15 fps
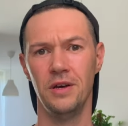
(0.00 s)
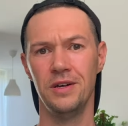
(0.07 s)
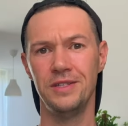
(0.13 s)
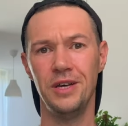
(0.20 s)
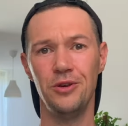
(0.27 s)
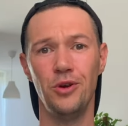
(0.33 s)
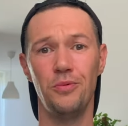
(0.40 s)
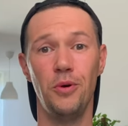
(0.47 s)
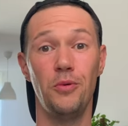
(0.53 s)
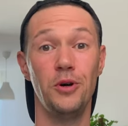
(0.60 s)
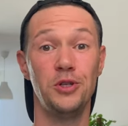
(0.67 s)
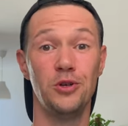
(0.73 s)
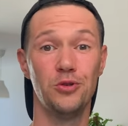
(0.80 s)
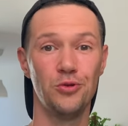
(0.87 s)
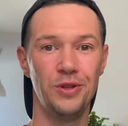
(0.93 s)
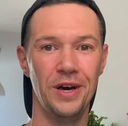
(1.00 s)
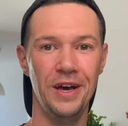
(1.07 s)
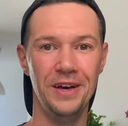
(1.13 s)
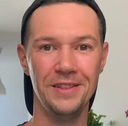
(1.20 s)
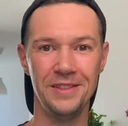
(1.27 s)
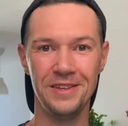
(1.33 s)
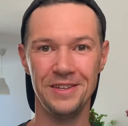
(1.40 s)
Thank you for watching to the
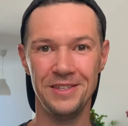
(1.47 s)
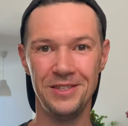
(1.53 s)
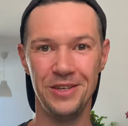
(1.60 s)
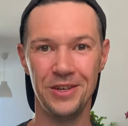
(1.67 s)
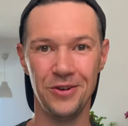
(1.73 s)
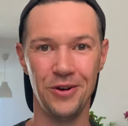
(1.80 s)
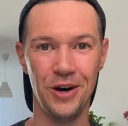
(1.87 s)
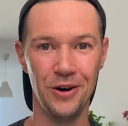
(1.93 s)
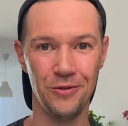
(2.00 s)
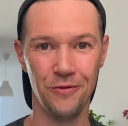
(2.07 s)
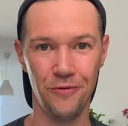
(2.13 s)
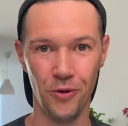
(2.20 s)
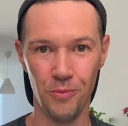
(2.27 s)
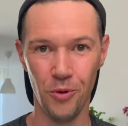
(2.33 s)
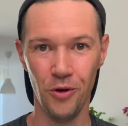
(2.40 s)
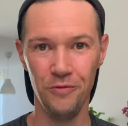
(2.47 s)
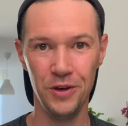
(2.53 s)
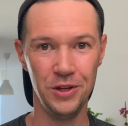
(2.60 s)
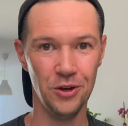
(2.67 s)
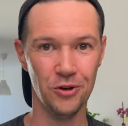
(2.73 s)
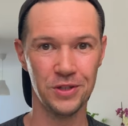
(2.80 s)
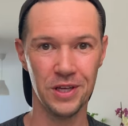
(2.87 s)
end. Stick around for more
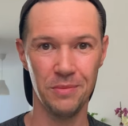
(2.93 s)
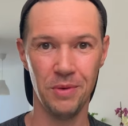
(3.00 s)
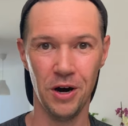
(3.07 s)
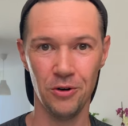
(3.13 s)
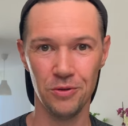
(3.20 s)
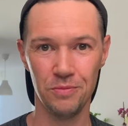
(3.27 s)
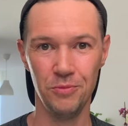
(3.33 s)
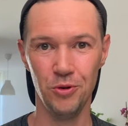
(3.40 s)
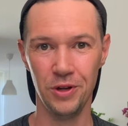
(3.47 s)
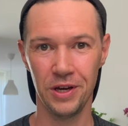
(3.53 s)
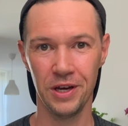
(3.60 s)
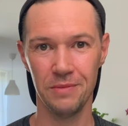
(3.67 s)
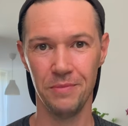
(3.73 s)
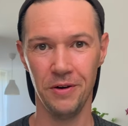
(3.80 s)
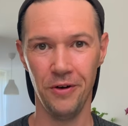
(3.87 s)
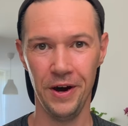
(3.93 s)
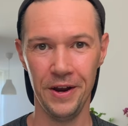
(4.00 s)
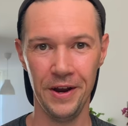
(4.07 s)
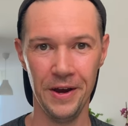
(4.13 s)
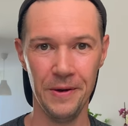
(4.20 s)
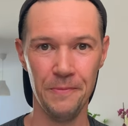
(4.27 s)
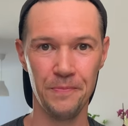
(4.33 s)
videos about Munich and
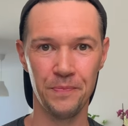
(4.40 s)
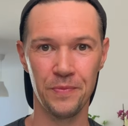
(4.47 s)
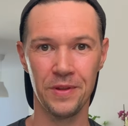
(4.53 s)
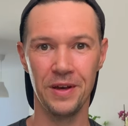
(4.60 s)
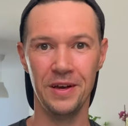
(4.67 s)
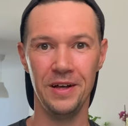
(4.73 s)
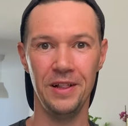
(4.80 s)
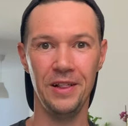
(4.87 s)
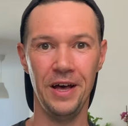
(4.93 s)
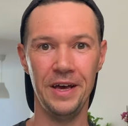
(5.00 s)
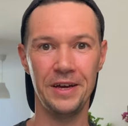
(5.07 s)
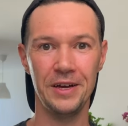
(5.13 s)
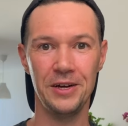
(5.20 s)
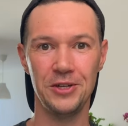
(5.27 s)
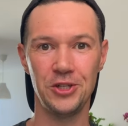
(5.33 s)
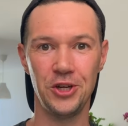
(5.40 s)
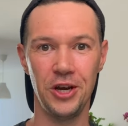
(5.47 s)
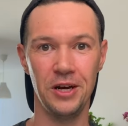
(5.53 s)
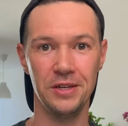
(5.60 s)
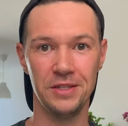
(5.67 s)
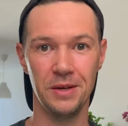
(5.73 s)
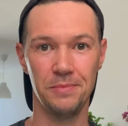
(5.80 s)
Bavaria. Like,
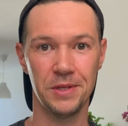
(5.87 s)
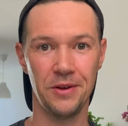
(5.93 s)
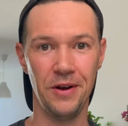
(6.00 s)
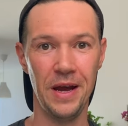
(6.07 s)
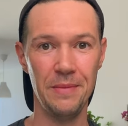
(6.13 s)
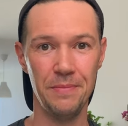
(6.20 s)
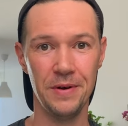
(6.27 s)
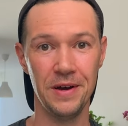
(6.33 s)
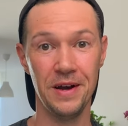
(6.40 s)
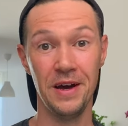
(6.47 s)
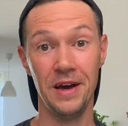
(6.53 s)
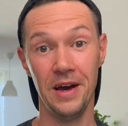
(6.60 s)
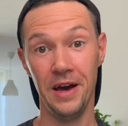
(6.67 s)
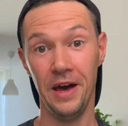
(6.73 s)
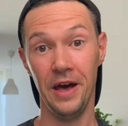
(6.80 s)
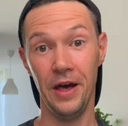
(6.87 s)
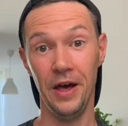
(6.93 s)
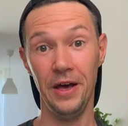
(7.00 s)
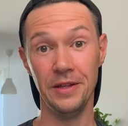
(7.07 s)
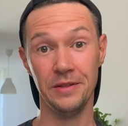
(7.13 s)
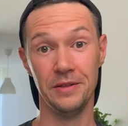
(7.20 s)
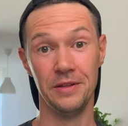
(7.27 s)
share, subscribe,
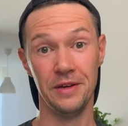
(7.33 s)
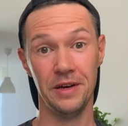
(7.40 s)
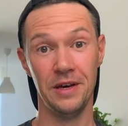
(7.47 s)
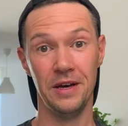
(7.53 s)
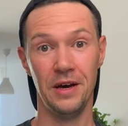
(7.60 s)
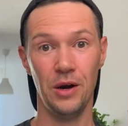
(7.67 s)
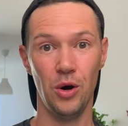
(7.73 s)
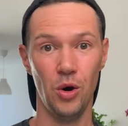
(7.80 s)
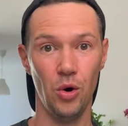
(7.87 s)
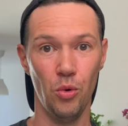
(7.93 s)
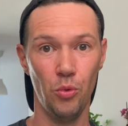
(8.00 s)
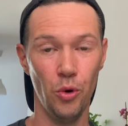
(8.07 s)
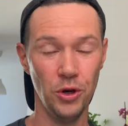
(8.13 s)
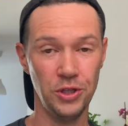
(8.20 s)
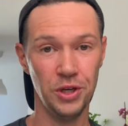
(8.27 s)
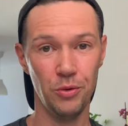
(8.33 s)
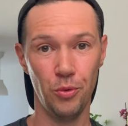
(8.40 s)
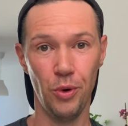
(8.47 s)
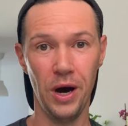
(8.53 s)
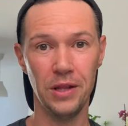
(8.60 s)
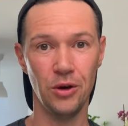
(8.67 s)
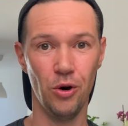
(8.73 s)
and watch
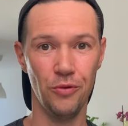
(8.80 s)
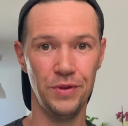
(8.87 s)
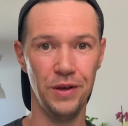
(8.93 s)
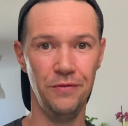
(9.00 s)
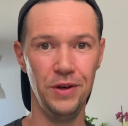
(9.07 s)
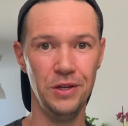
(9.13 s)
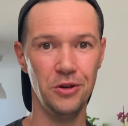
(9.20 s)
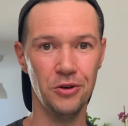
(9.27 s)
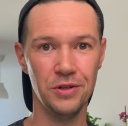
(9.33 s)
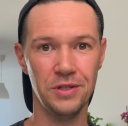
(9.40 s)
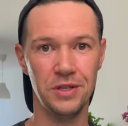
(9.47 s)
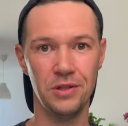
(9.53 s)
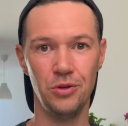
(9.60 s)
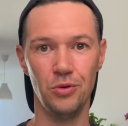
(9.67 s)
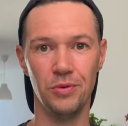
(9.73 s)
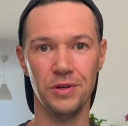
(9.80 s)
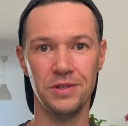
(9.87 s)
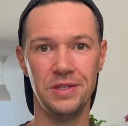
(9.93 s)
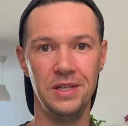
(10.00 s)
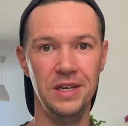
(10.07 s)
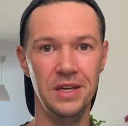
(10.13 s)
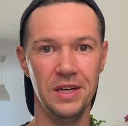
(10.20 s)
one of the videos that you will
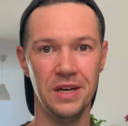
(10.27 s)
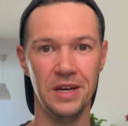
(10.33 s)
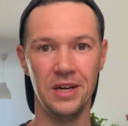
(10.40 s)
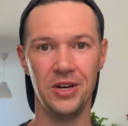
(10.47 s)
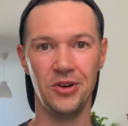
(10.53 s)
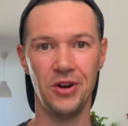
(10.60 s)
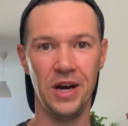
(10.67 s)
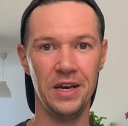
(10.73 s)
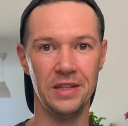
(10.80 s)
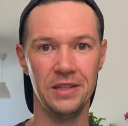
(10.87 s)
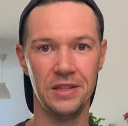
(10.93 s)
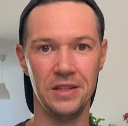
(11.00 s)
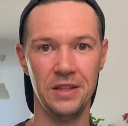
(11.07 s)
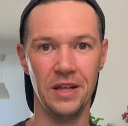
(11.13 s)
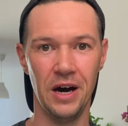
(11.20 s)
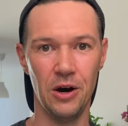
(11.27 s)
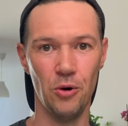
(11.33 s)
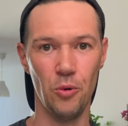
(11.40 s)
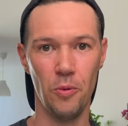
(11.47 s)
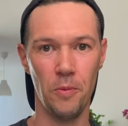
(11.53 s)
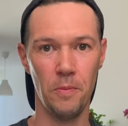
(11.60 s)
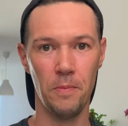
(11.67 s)
see right
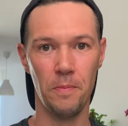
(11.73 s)
now.